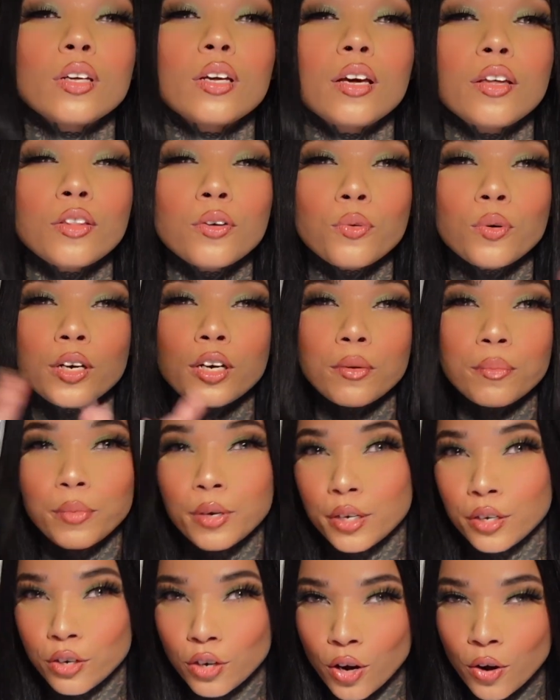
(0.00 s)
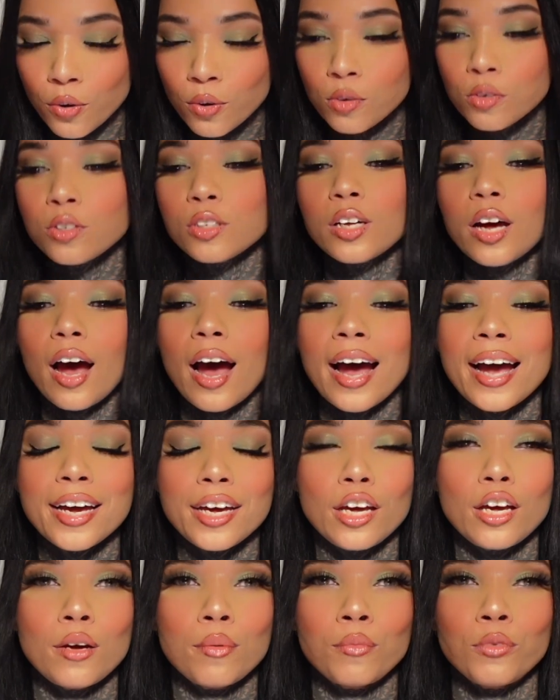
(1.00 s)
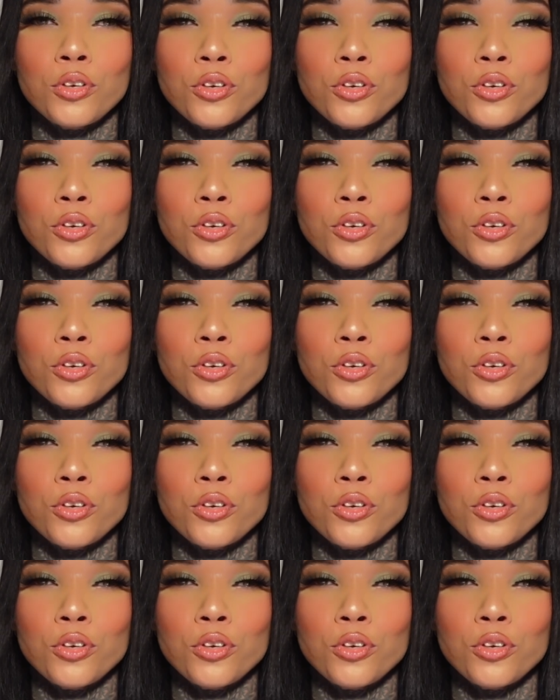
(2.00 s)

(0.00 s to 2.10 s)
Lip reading: And the one on my nose, I am